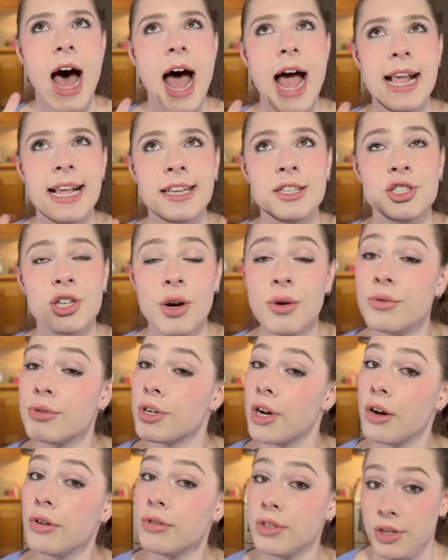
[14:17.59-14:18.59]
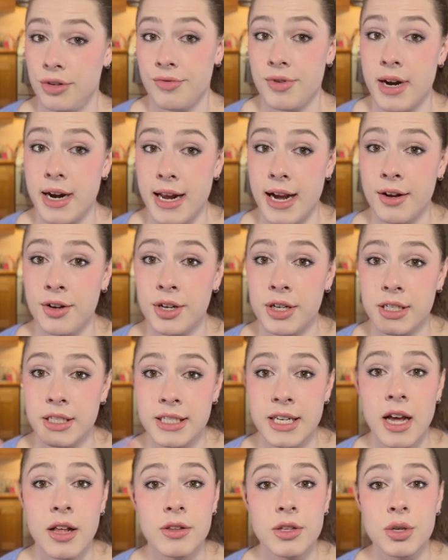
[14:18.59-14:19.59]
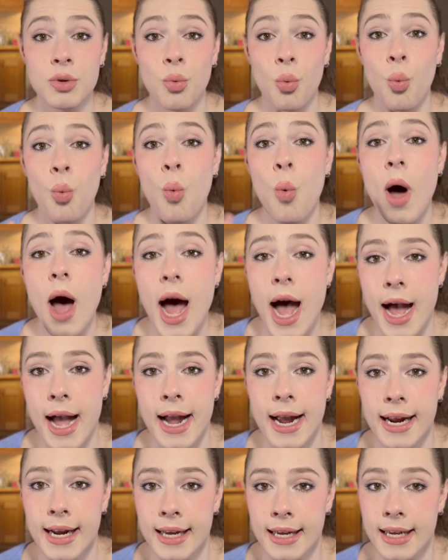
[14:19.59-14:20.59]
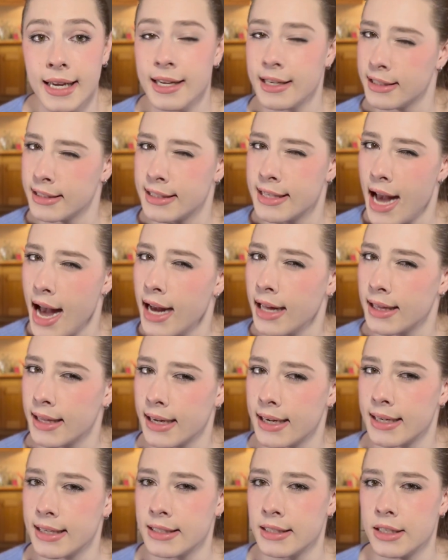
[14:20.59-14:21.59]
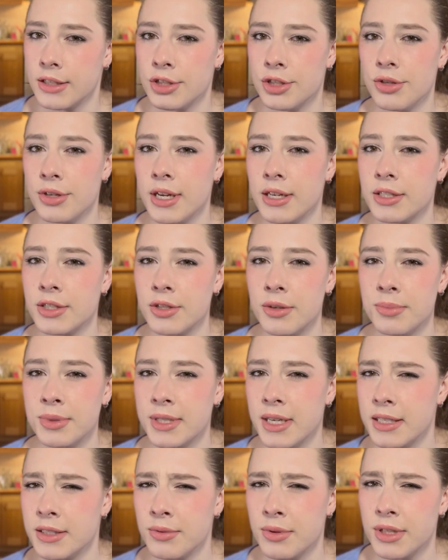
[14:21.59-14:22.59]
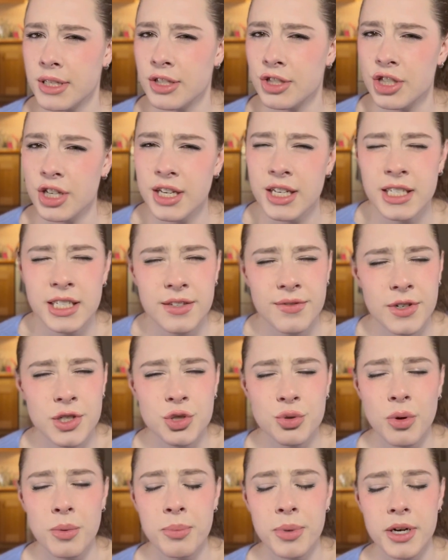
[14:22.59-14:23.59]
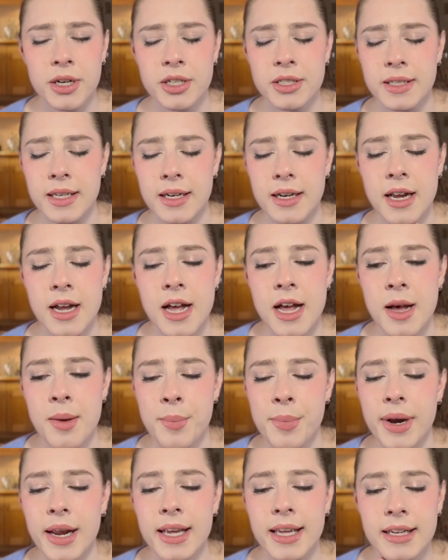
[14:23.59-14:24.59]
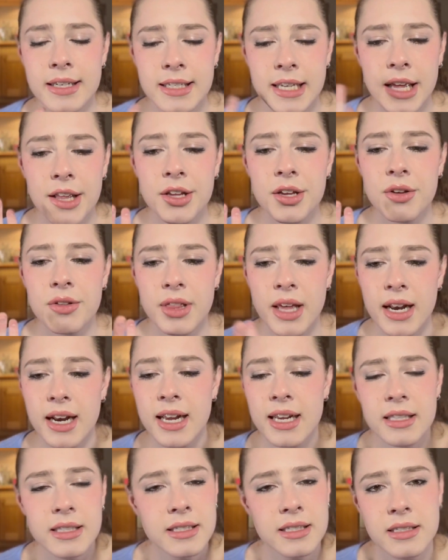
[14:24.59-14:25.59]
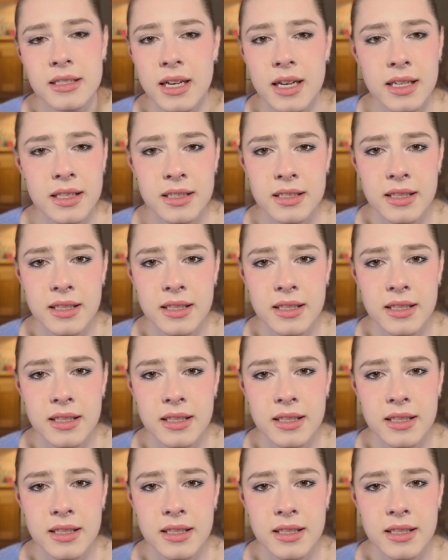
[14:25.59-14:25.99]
I don't know you, and I couldn't tell you why exactly it is that you get so obsessed with each individual person, but I can tell you that it's